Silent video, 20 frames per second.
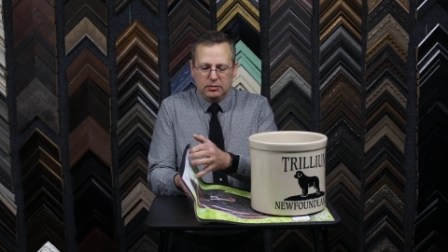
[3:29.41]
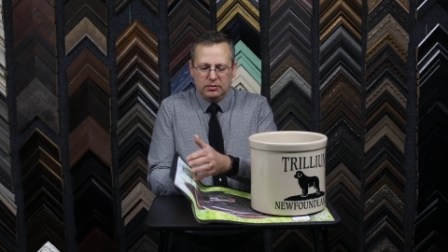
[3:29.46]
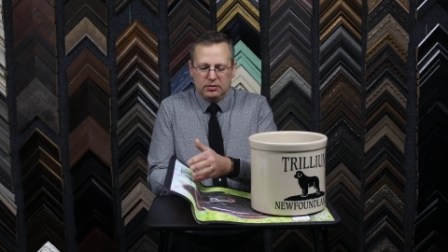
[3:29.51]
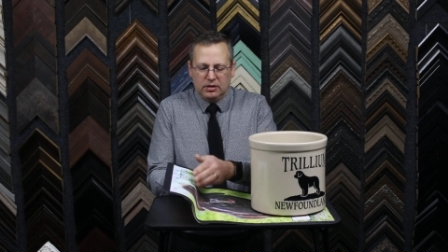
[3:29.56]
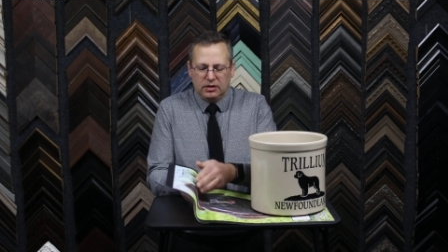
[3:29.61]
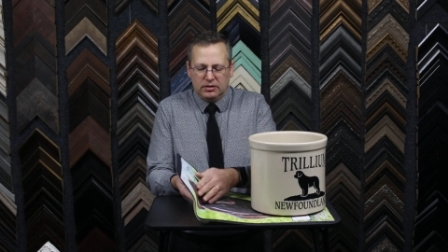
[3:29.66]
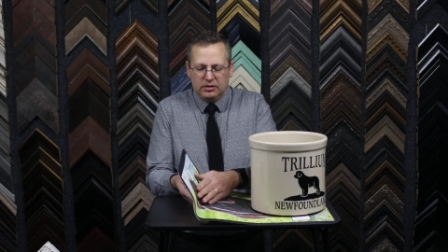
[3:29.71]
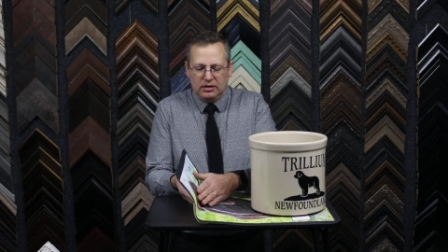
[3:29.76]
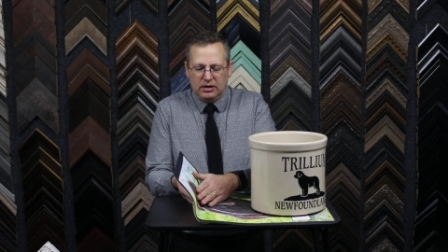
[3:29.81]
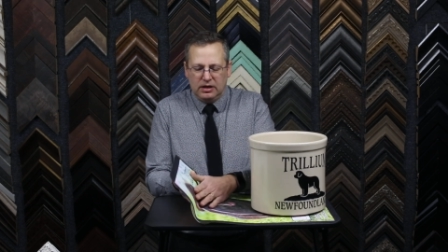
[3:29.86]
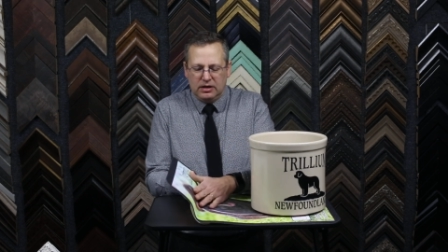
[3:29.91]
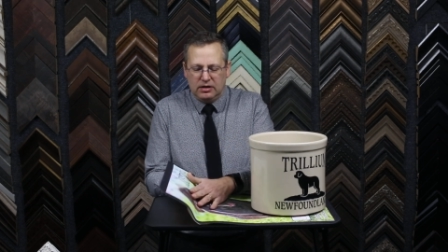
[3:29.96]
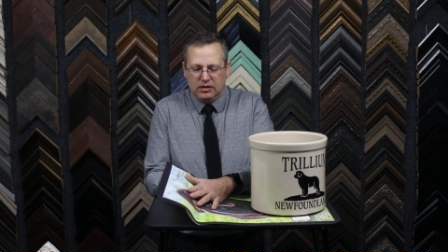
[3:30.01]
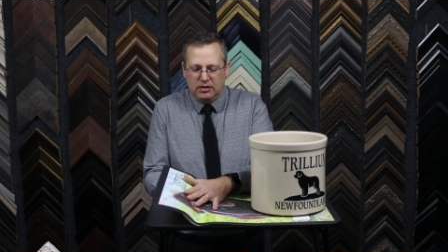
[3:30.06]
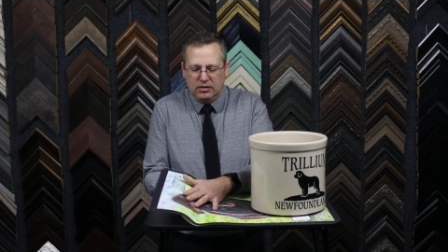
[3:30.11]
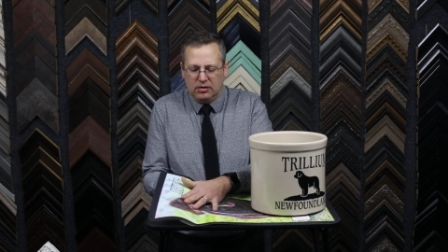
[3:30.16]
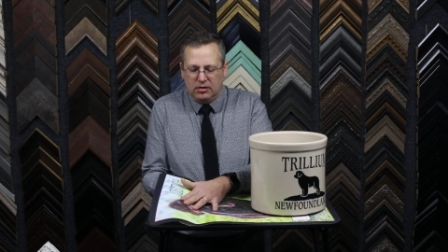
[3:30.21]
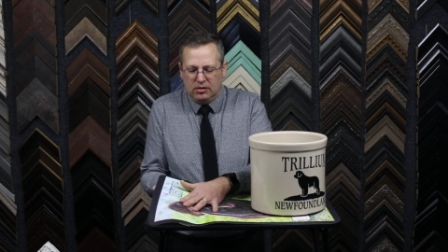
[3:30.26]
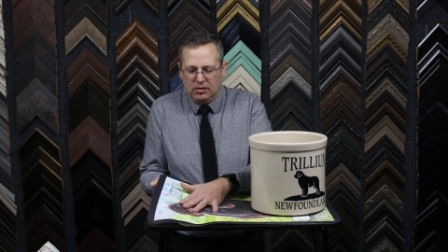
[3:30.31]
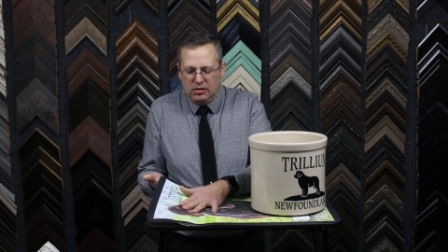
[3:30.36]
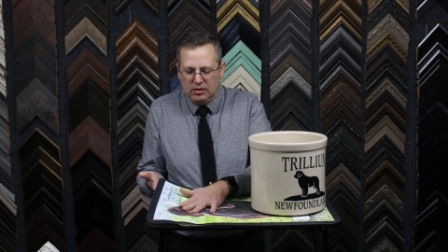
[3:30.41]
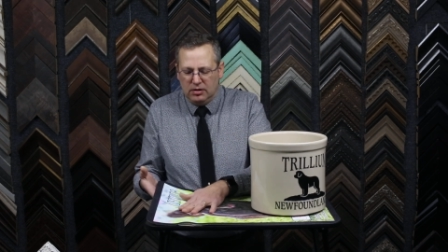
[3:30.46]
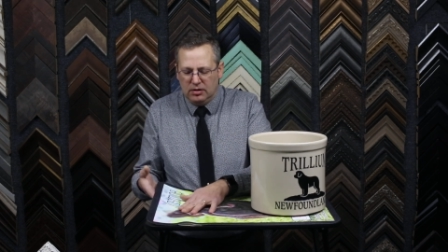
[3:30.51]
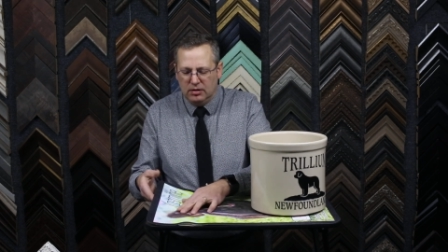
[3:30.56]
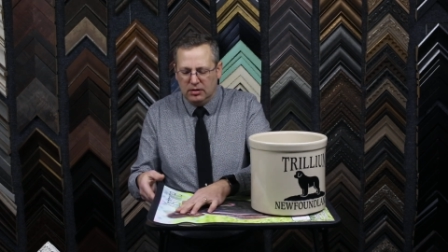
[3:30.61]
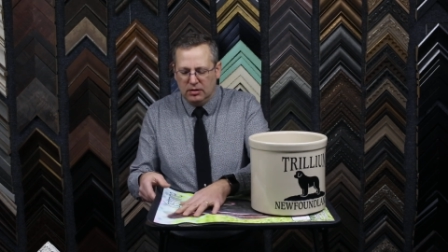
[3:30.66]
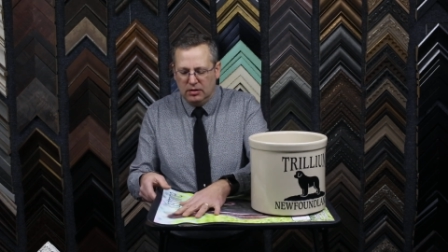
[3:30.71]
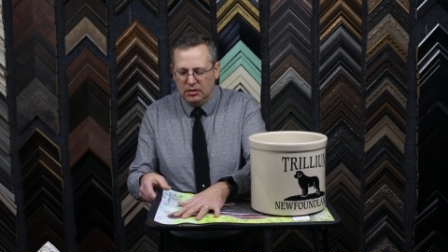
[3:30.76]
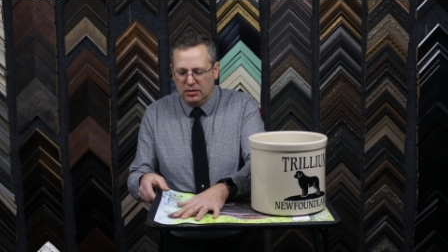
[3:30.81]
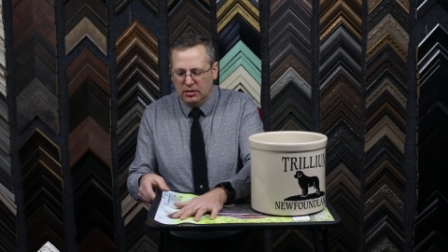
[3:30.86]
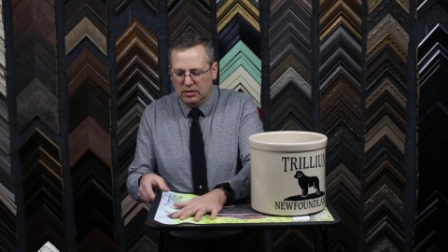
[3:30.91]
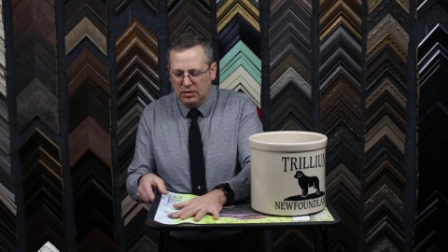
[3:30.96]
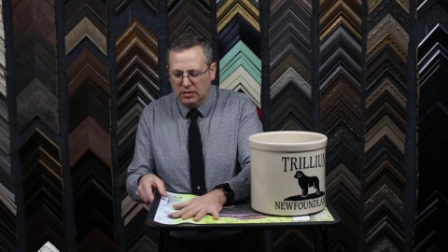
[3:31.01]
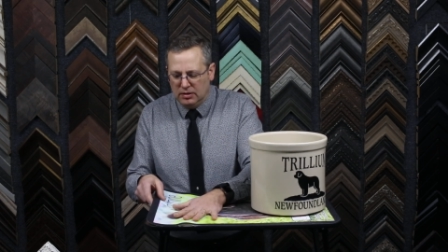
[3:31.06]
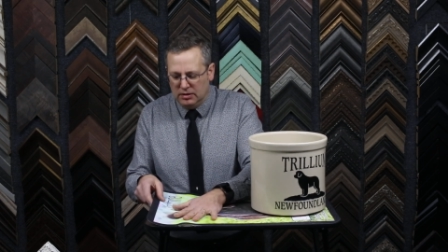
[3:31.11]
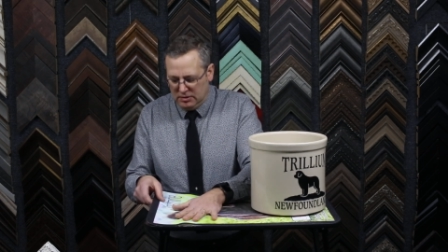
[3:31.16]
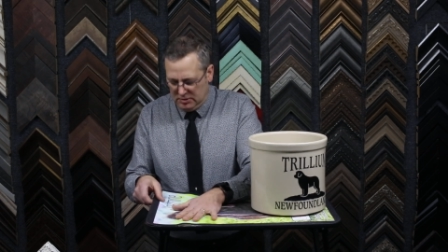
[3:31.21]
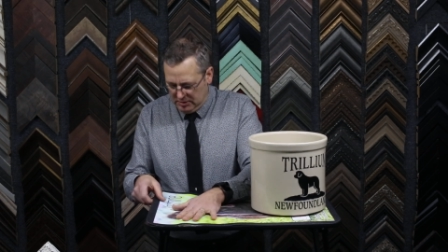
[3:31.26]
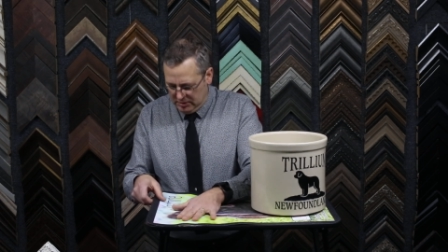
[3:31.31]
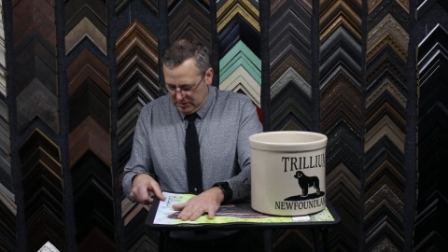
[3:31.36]
Tuck that under
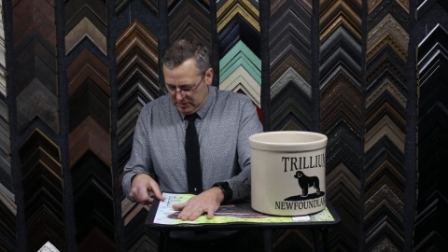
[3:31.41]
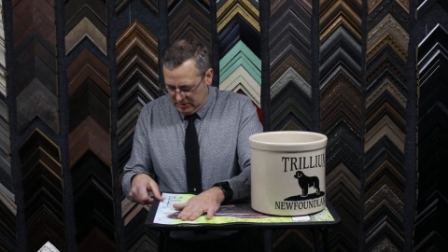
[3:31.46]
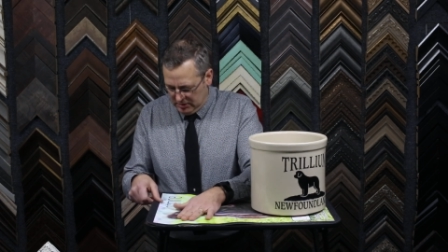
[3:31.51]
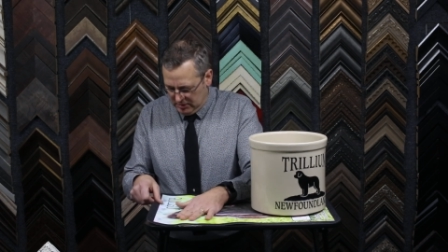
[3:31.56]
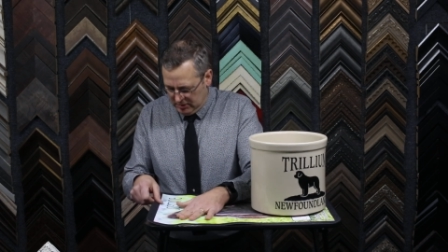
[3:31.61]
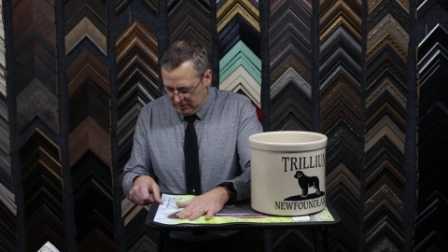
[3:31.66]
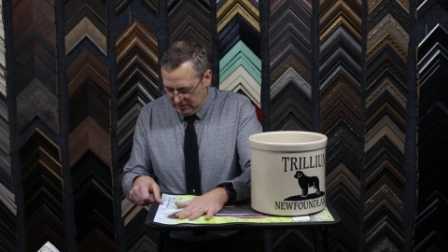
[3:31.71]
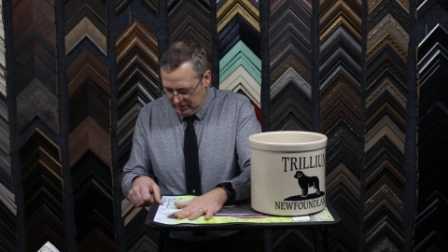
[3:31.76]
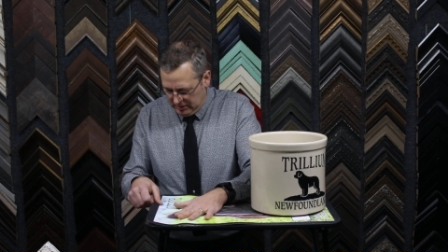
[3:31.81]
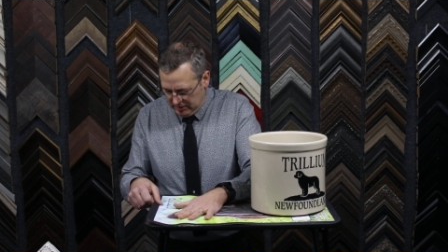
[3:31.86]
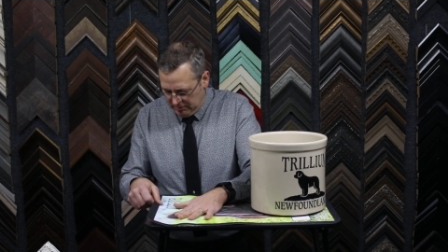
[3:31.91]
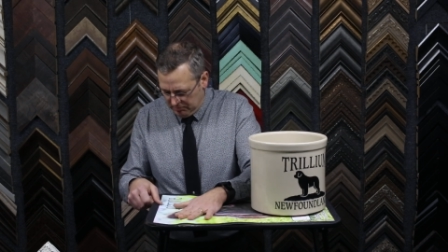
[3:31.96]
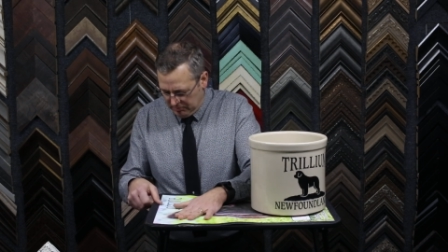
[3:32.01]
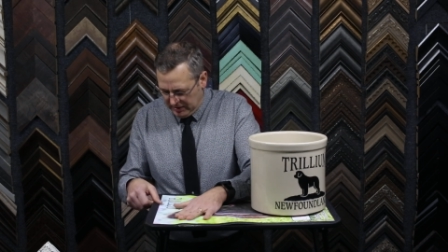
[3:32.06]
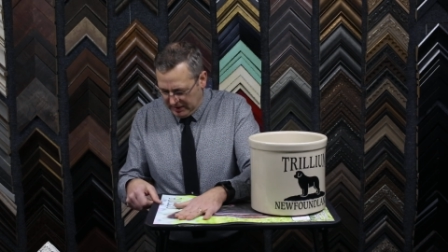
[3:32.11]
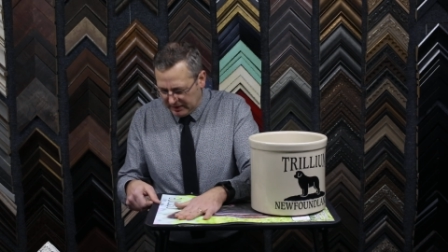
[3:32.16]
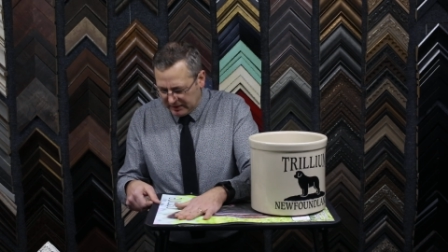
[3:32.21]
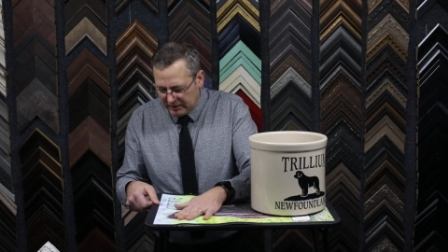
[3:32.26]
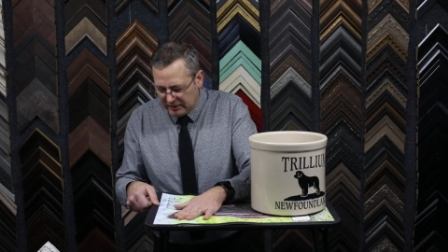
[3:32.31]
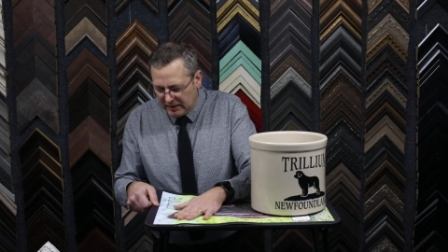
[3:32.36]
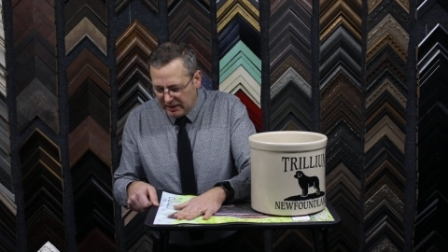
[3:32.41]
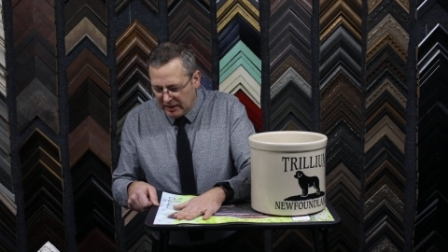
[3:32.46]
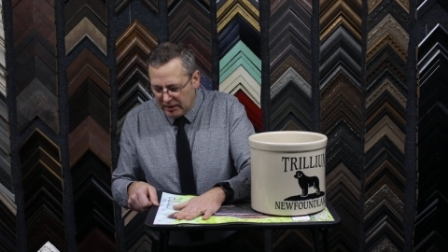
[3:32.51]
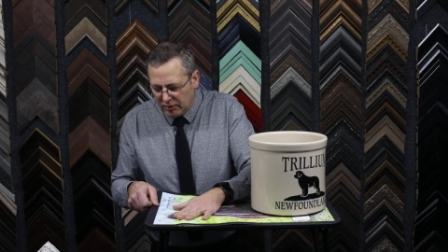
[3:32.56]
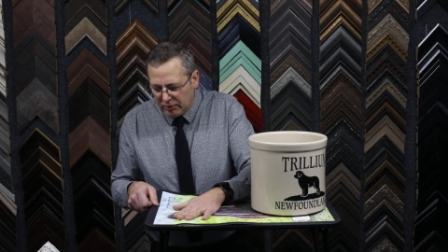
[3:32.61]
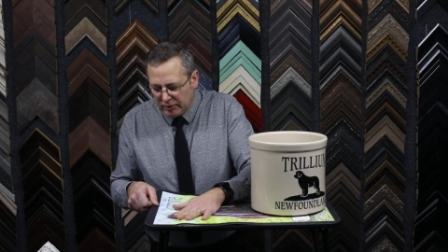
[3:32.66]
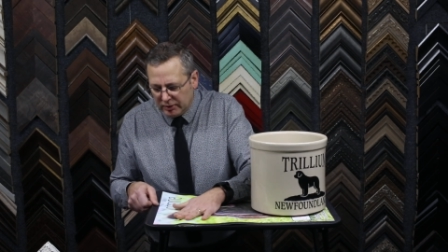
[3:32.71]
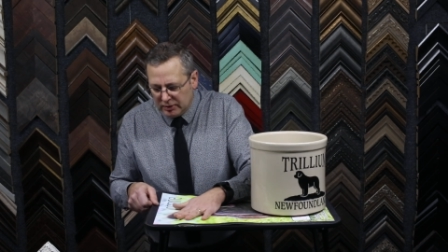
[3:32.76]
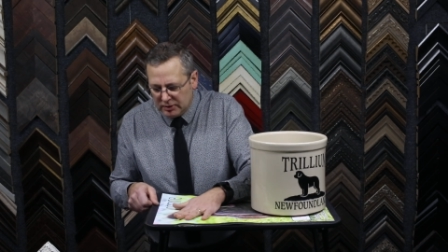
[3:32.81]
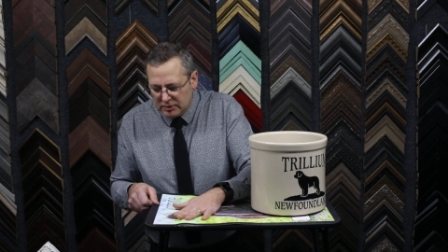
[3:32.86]
and lay it back down.